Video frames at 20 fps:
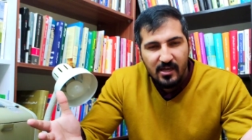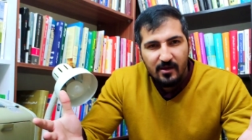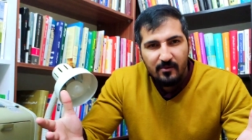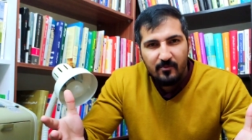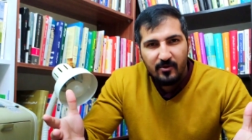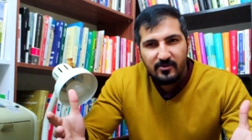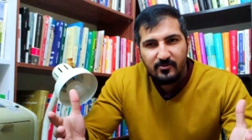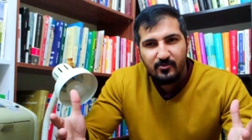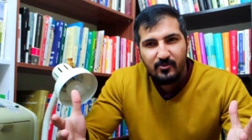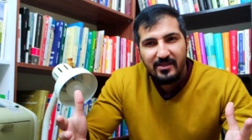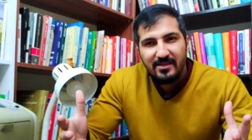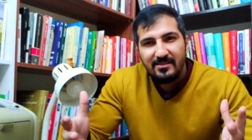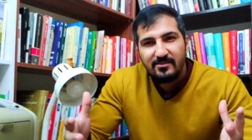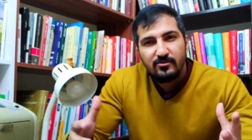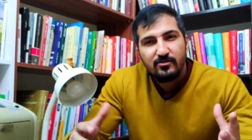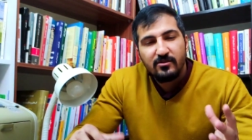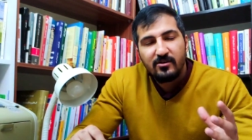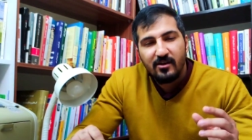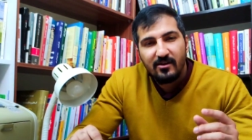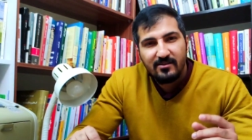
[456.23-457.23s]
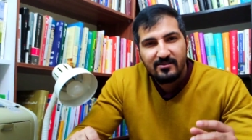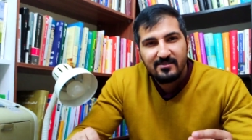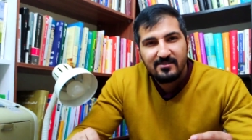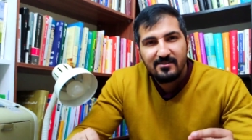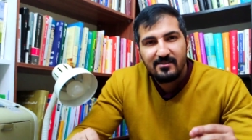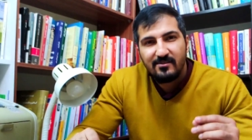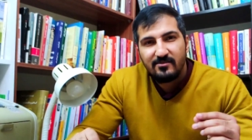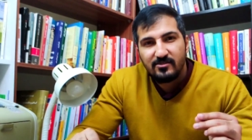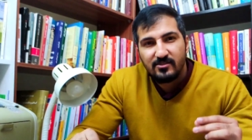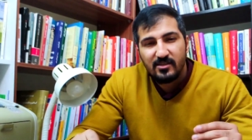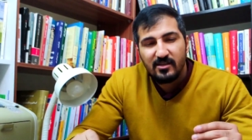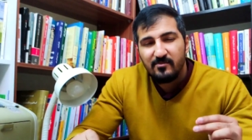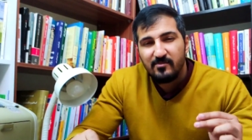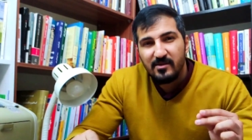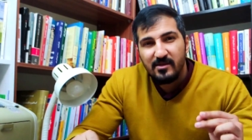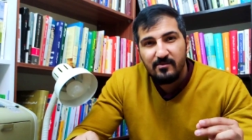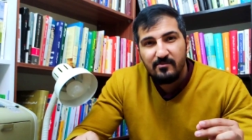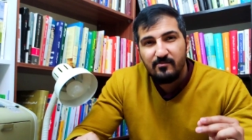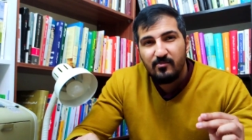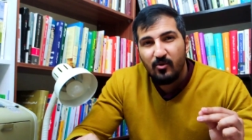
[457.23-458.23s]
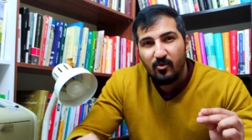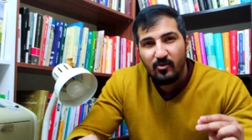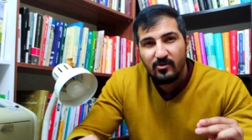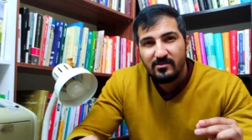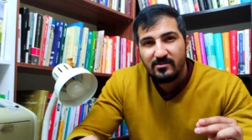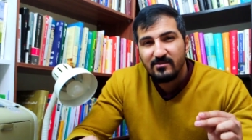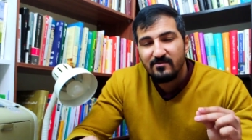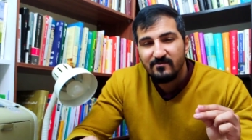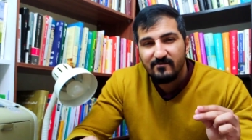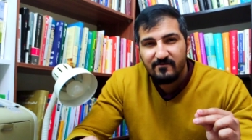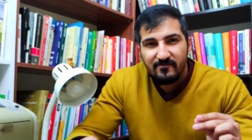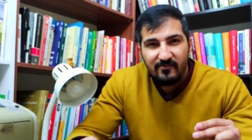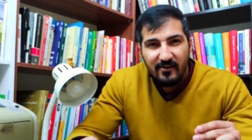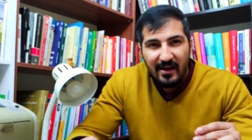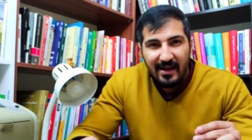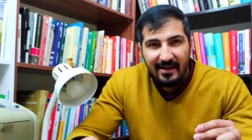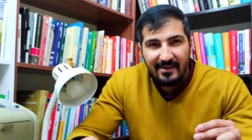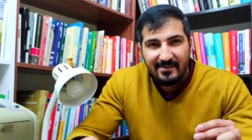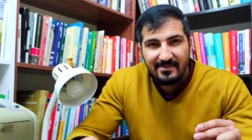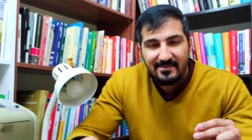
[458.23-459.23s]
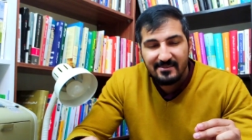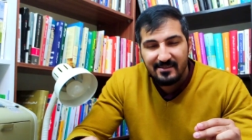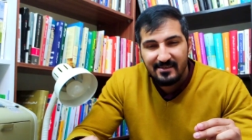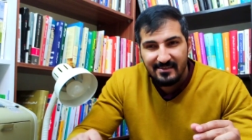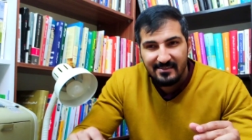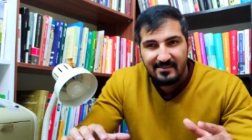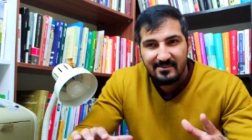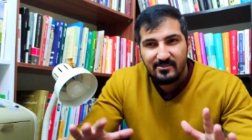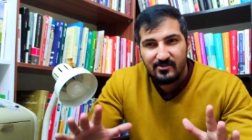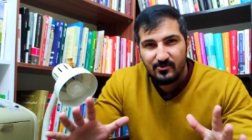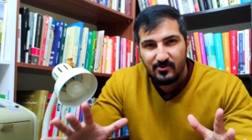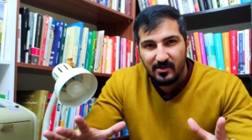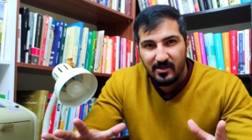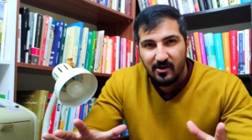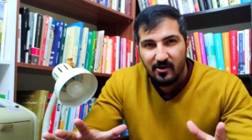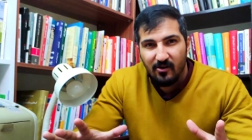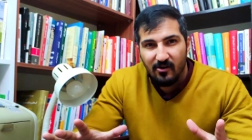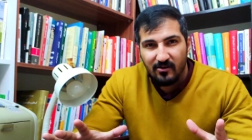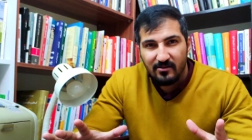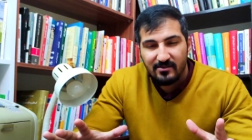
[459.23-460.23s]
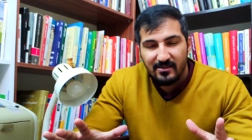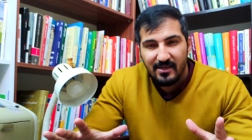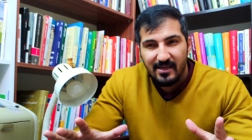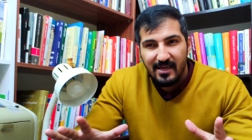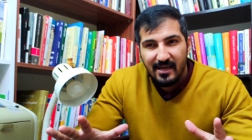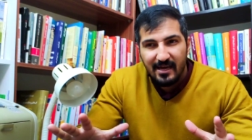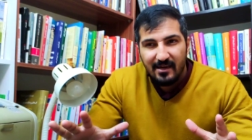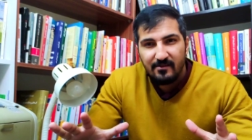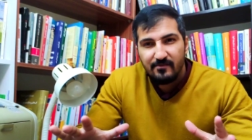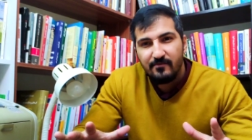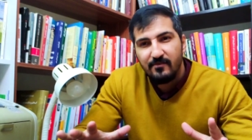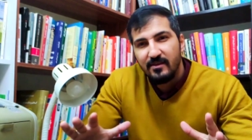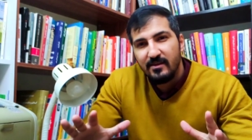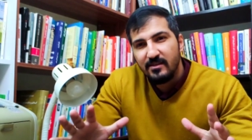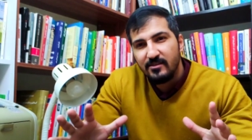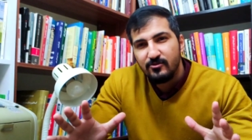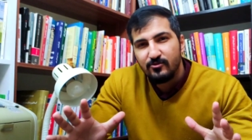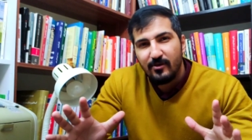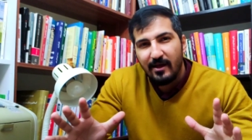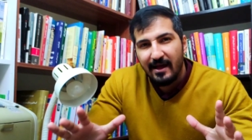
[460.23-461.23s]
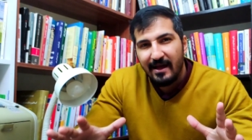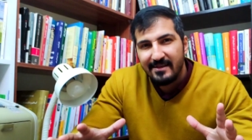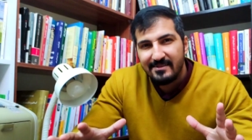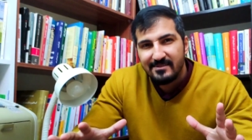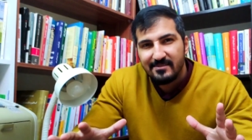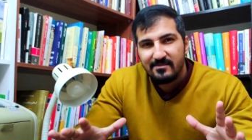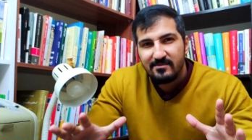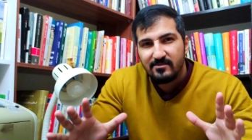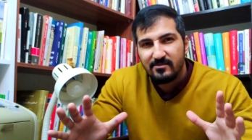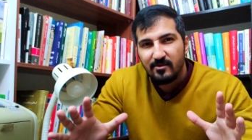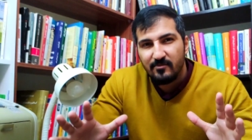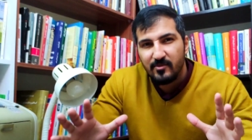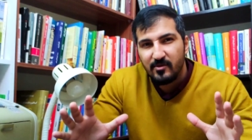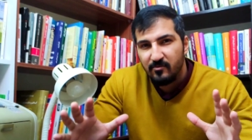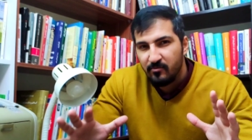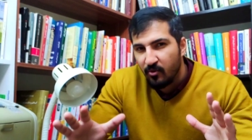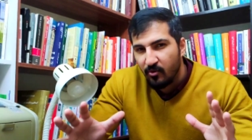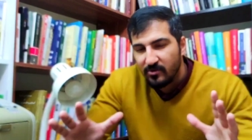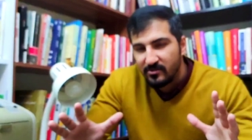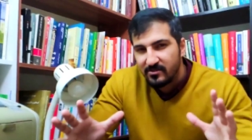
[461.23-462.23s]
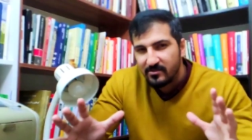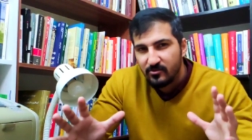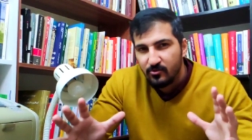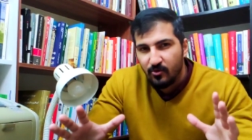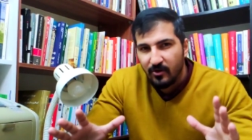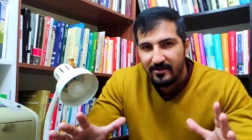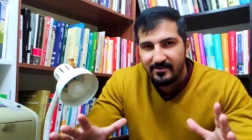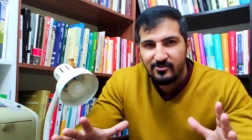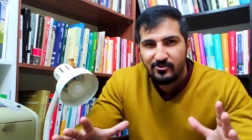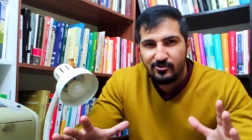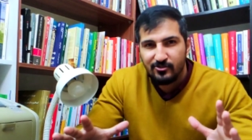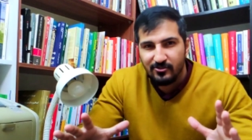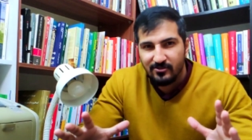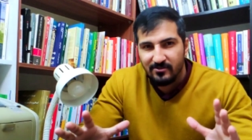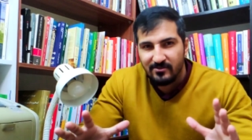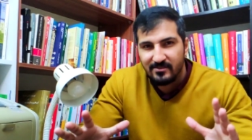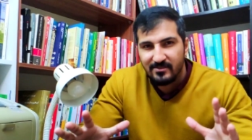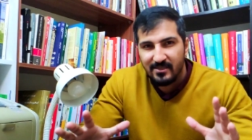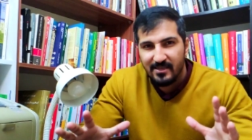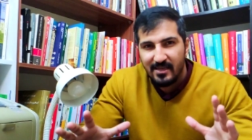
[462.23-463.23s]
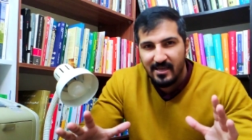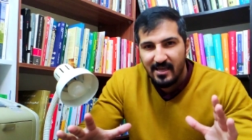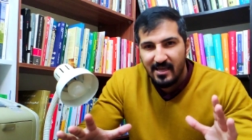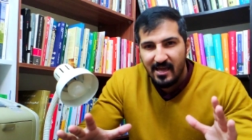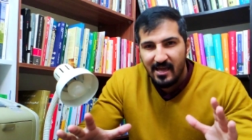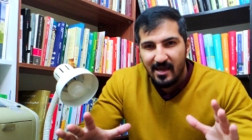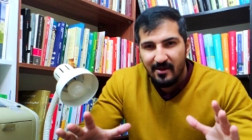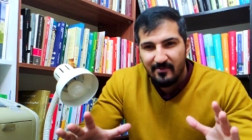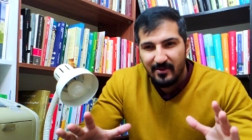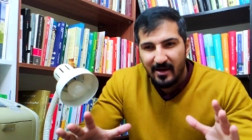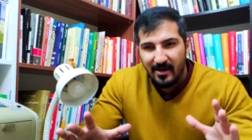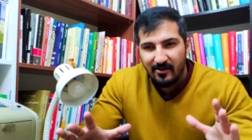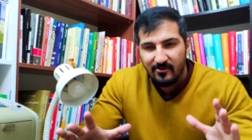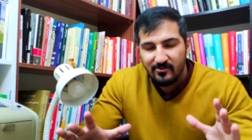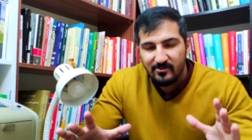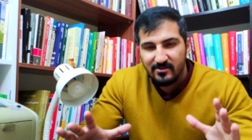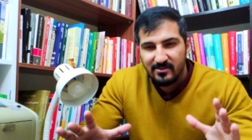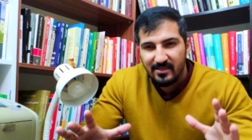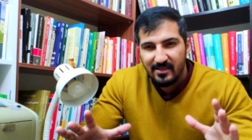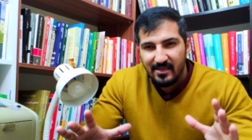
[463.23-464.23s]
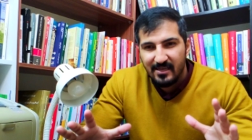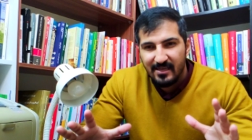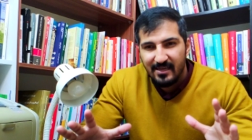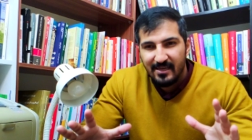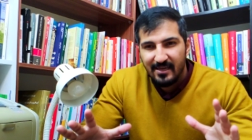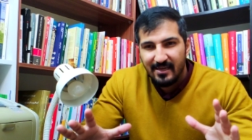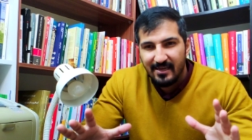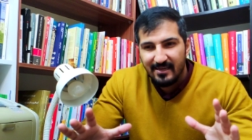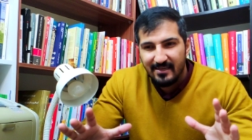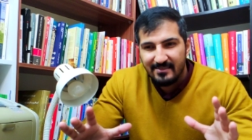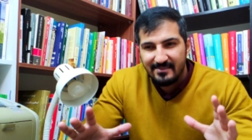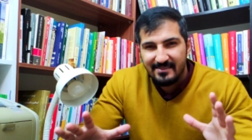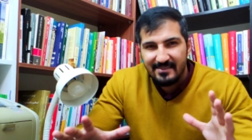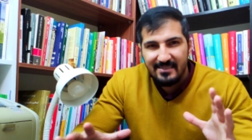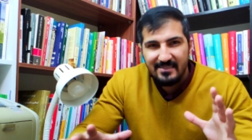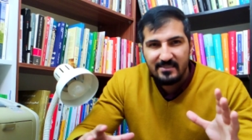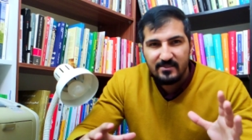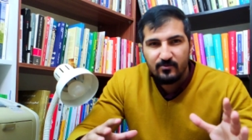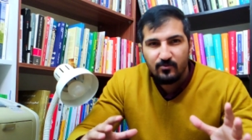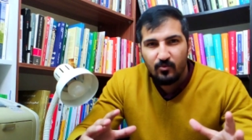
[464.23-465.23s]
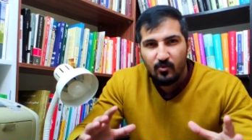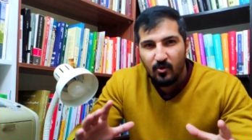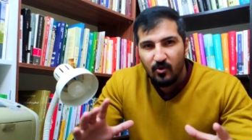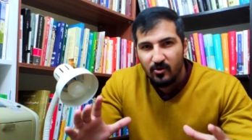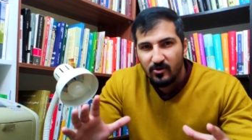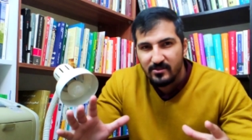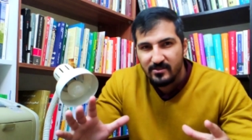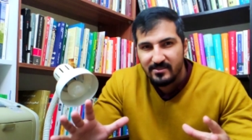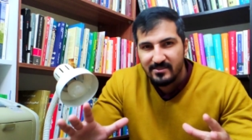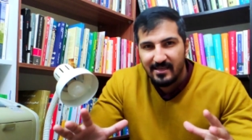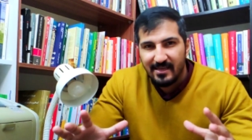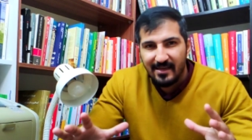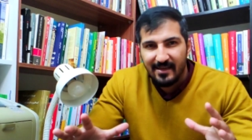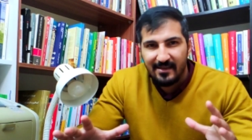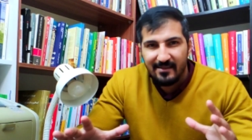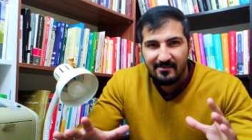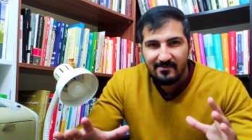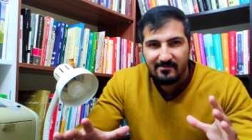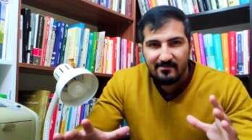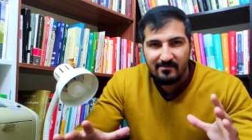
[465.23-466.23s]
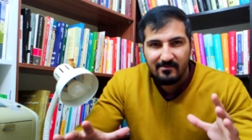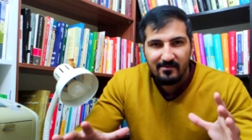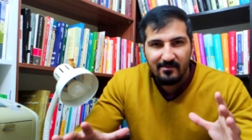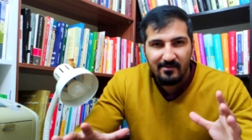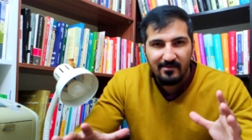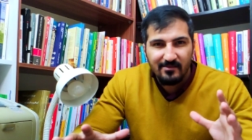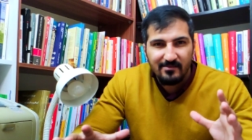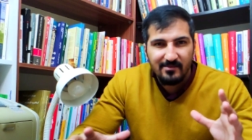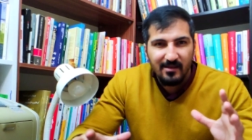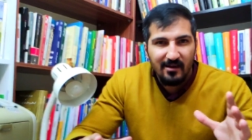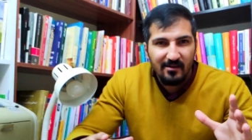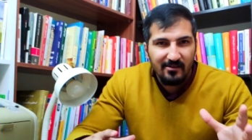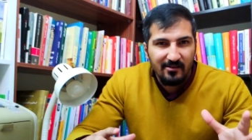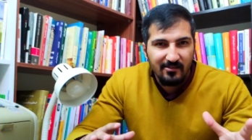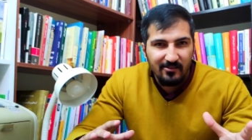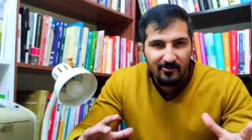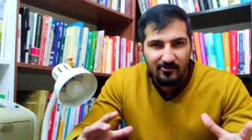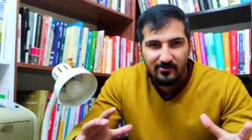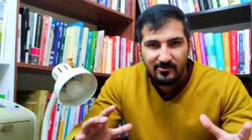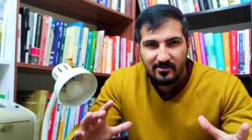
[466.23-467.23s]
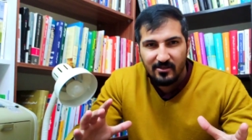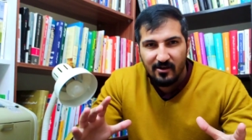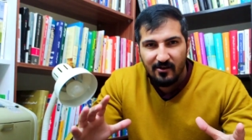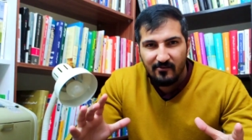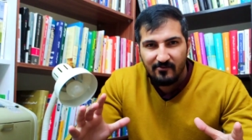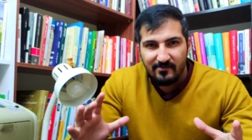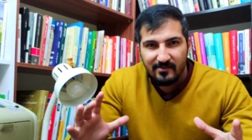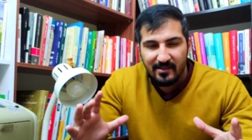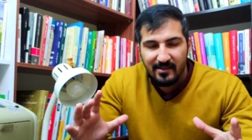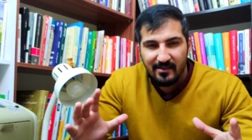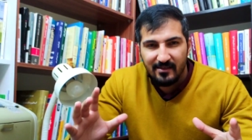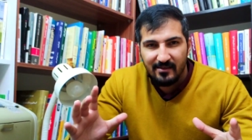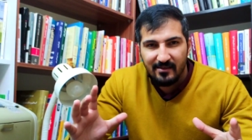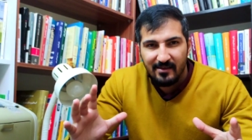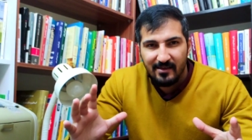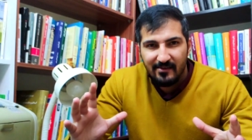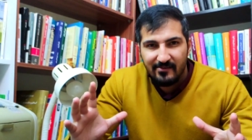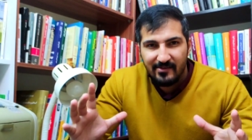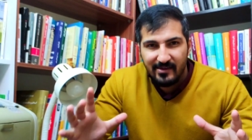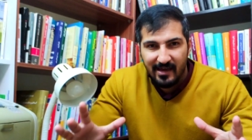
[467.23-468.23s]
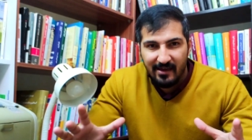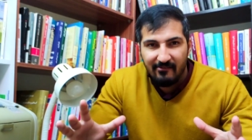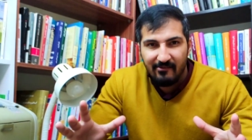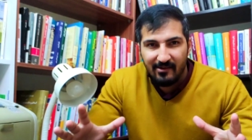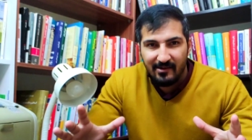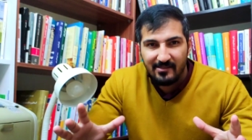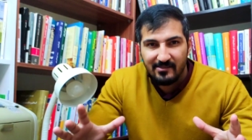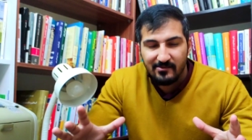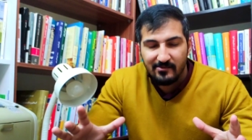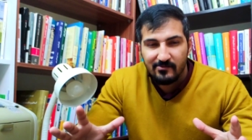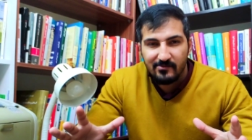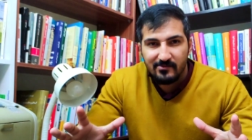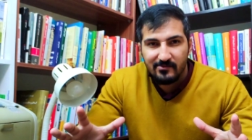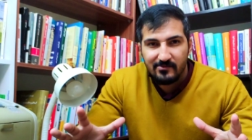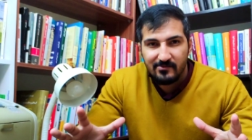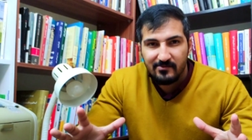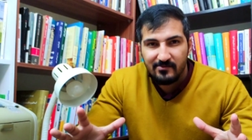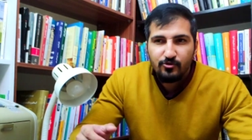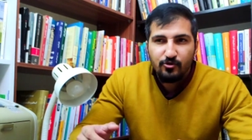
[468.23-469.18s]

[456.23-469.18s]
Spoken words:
but we need to consider some important facts in this regard, and we need to ask some important questions about these words and dialogues of the character.